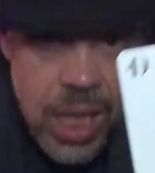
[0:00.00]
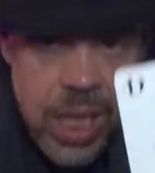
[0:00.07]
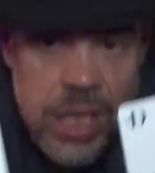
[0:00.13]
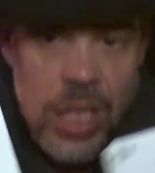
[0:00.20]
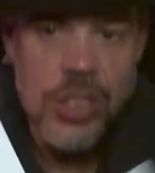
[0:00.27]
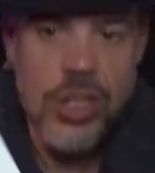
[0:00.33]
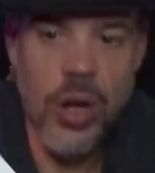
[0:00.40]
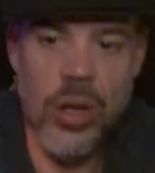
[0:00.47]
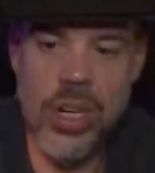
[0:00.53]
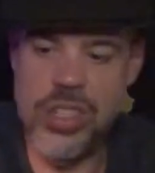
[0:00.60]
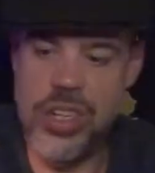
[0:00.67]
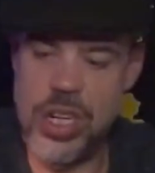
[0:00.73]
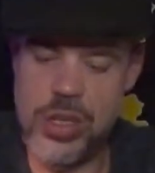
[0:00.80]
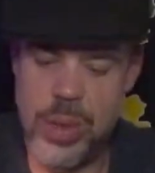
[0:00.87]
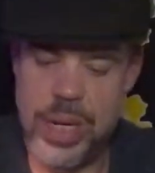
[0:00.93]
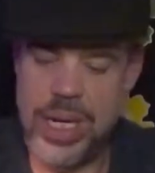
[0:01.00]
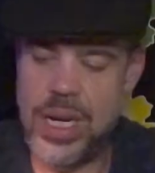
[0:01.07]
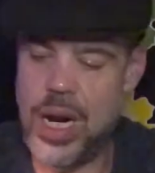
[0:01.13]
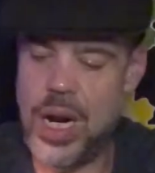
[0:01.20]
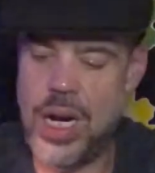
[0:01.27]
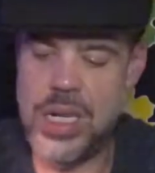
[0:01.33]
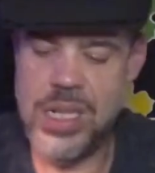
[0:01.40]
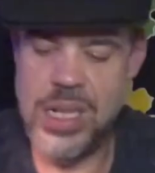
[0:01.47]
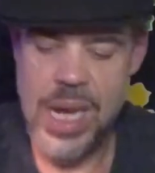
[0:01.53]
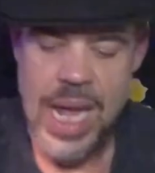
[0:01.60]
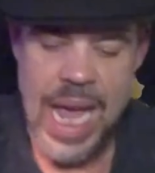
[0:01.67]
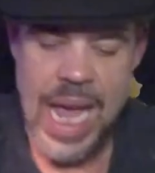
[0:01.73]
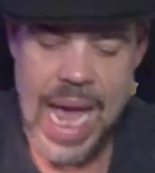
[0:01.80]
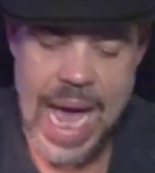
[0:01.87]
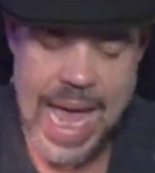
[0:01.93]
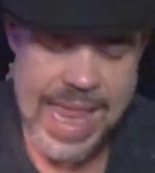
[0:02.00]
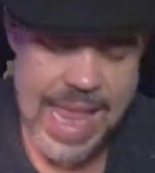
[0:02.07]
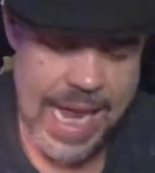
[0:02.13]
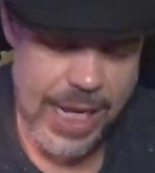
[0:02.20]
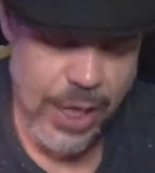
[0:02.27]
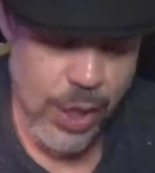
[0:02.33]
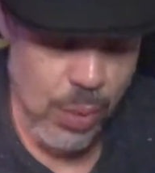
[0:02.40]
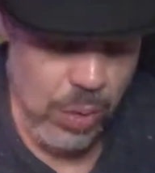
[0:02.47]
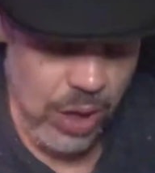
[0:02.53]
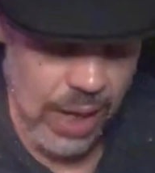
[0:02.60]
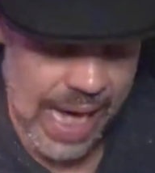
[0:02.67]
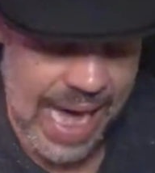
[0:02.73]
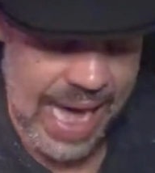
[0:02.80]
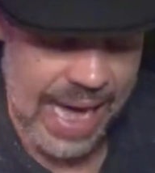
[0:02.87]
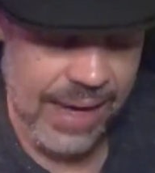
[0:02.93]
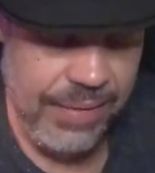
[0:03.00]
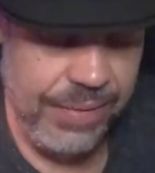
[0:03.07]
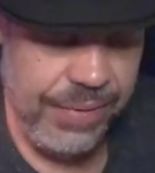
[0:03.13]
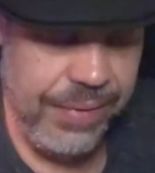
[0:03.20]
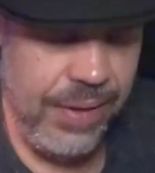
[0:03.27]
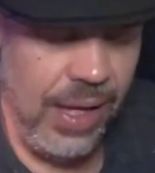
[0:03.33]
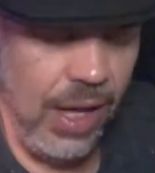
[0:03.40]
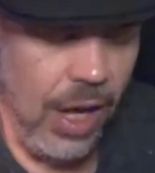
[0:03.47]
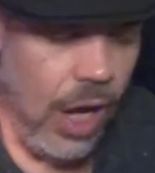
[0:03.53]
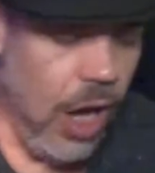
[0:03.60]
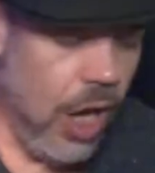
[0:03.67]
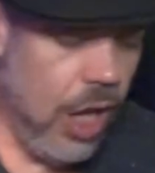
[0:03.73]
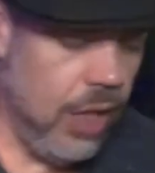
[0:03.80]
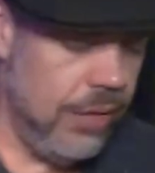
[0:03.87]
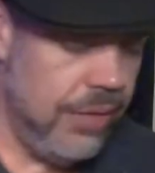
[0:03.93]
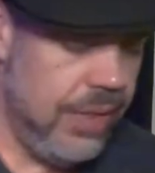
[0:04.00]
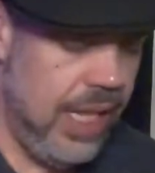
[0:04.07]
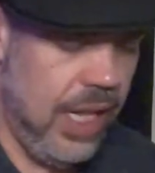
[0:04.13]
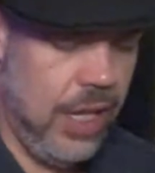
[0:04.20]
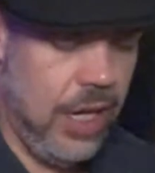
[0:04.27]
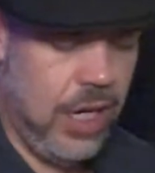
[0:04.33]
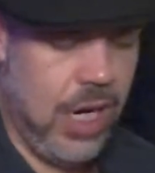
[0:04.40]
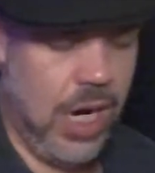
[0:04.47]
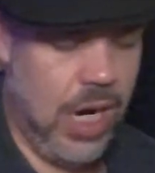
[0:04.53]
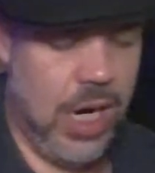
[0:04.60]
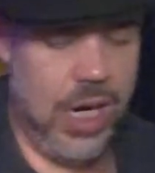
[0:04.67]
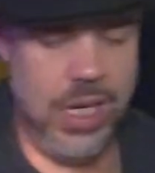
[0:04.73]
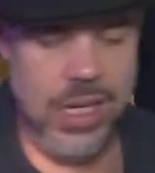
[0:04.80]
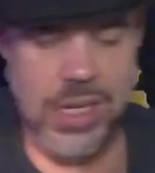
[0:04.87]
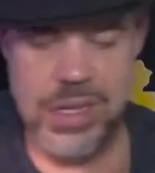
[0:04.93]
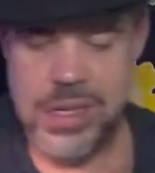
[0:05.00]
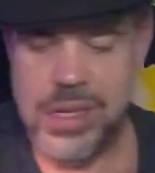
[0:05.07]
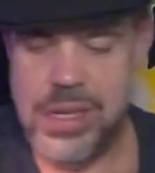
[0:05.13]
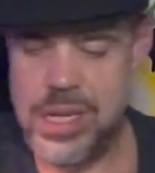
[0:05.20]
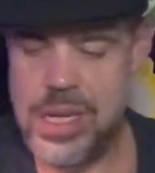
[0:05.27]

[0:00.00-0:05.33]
The jokers are twin cards. And then you will have all of the other cards